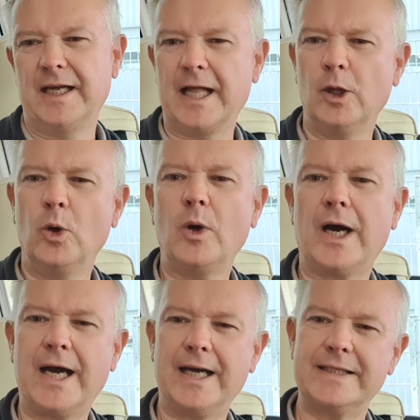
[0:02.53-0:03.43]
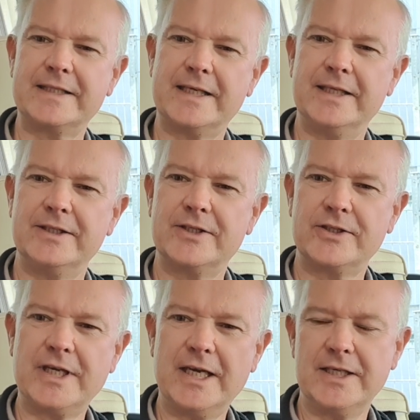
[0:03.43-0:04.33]
Hello, and in
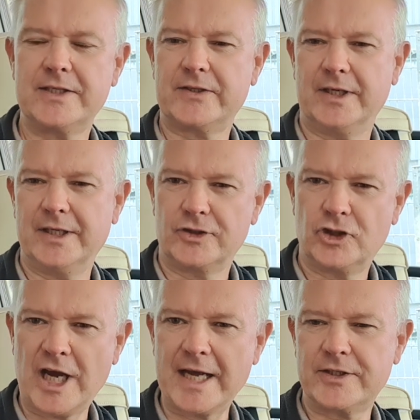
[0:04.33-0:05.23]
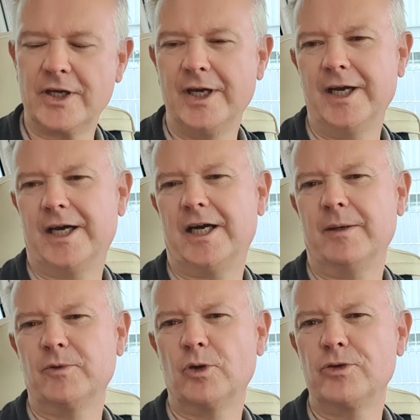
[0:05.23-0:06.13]
today's chat,
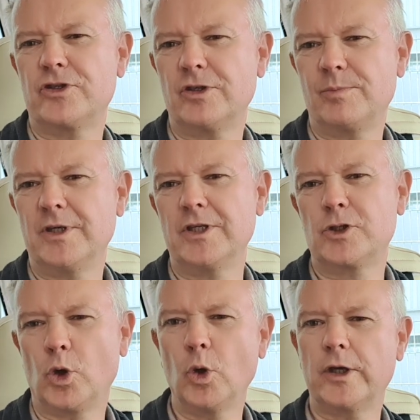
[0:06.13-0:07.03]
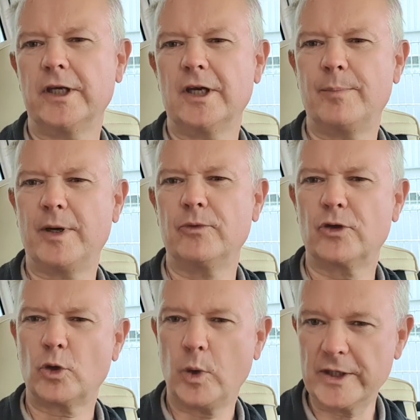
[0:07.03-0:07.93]
I'm going to be talking about
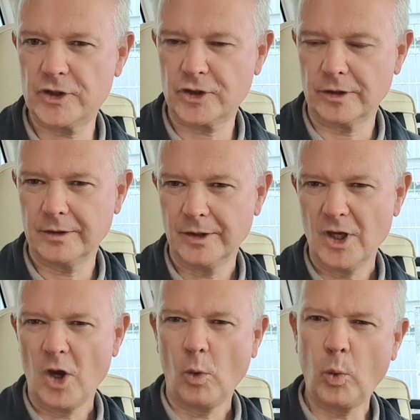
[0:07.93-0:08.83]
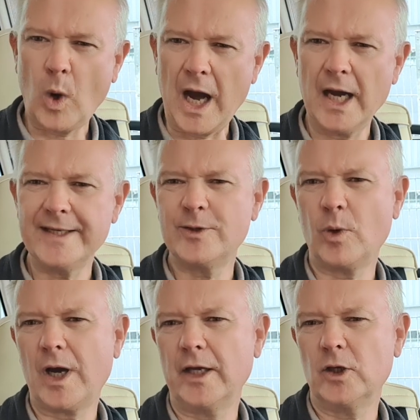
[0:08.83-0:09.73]
the question, why do
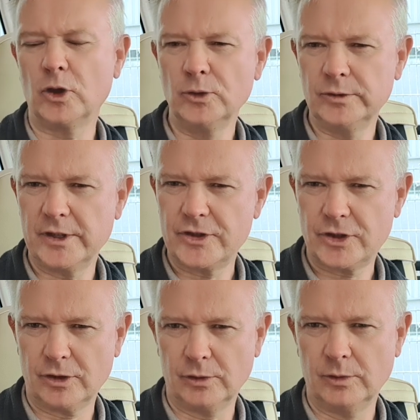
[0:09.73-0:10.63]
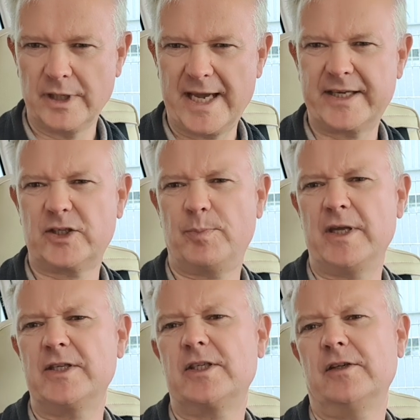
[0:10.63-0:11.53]
I only show
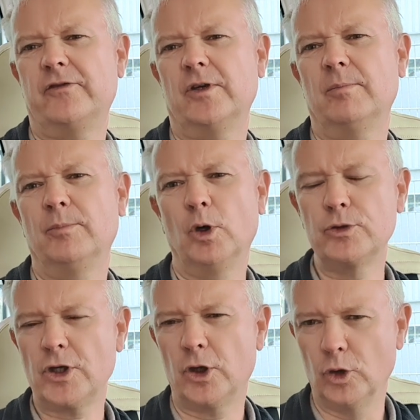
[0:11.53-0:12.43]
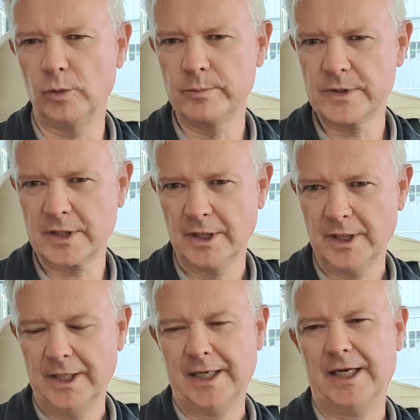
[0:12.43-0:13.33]
expensive motorhomes
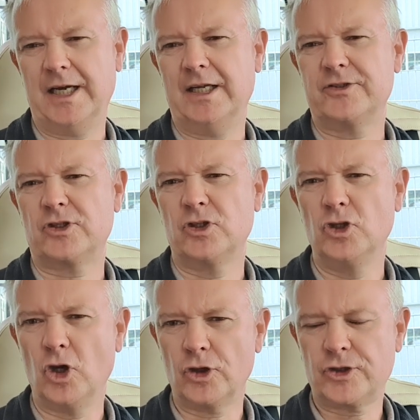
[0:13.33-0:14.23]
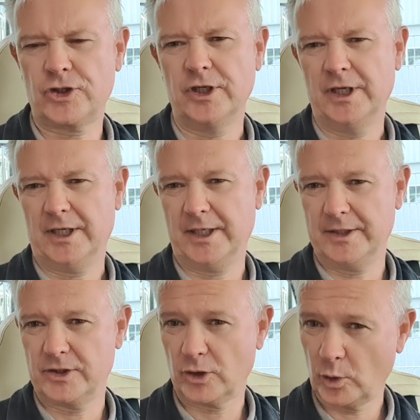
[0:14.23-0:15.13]
and not,
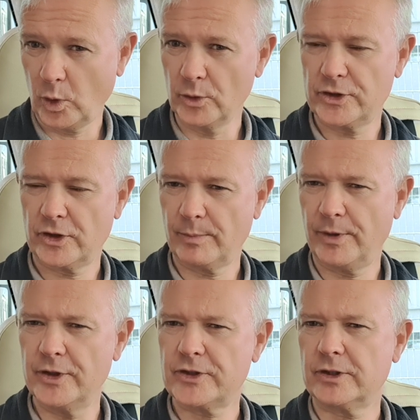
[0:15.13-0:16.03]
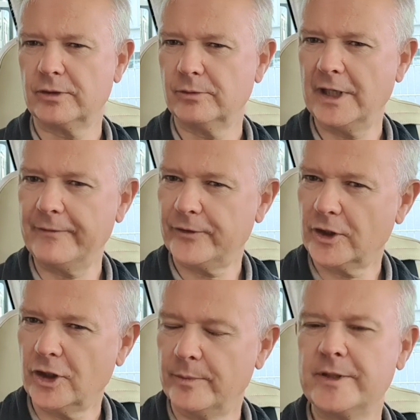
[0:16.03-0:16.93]
and to quote the person who left the
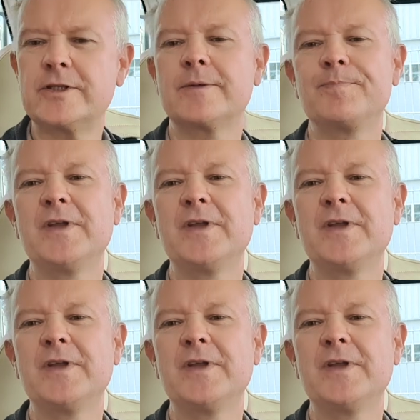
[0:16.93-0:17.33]
comment,